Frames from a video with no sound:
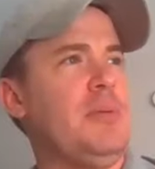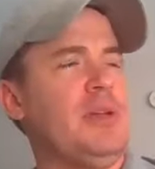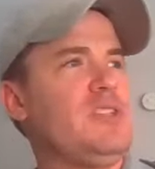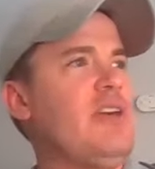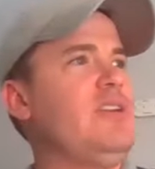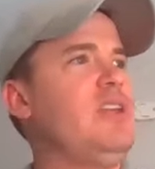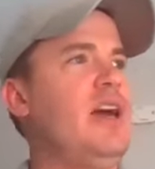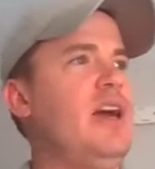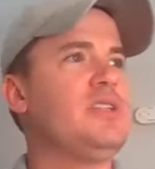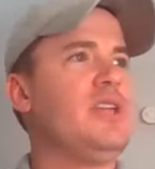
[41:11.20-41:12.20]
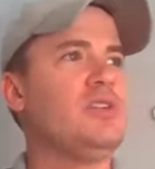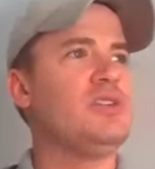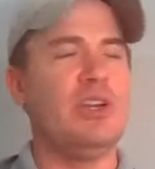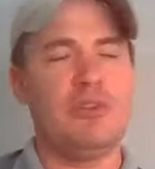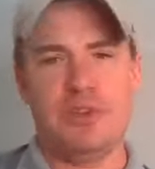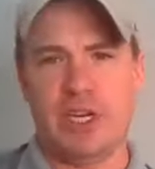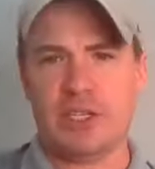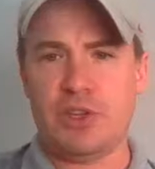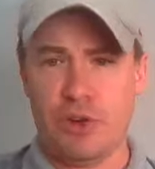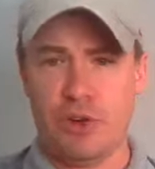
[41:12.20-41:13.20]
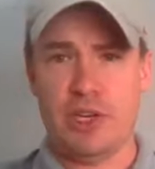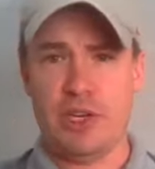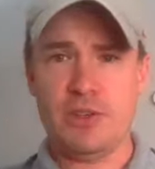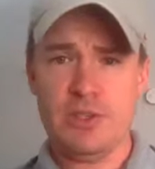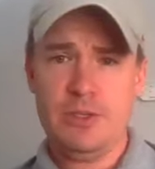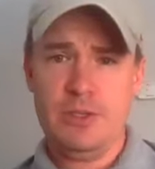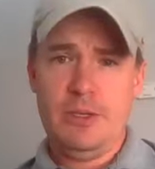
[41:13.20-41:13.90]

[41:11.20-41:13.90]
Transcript: about $70,000 a year for the next 30 years.